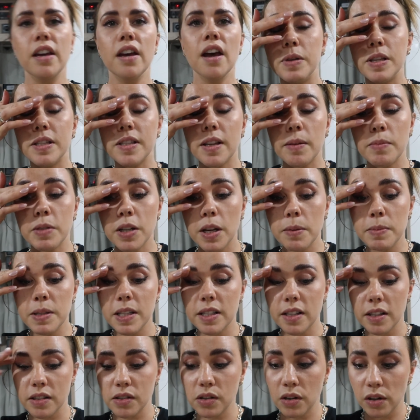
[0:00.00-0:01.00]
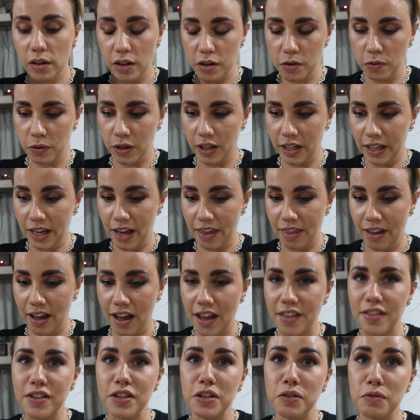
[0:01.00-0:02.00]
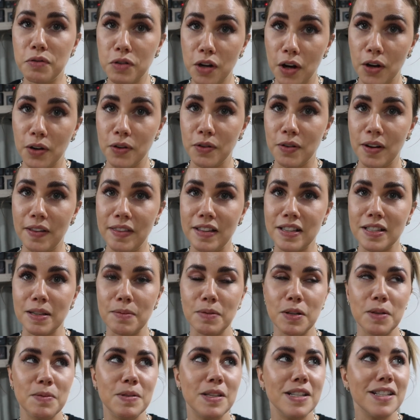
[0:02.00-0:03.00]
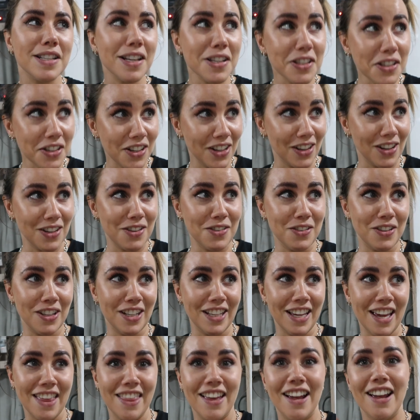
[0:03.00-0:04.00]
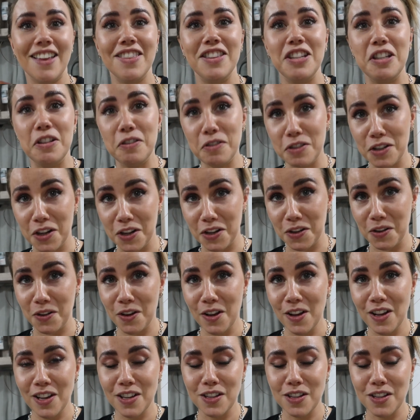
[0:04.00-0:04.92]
But sometimes it does look like you're gonna get that and then you don't, and then sometimes it doesn't look like you're gonna get that and then you do.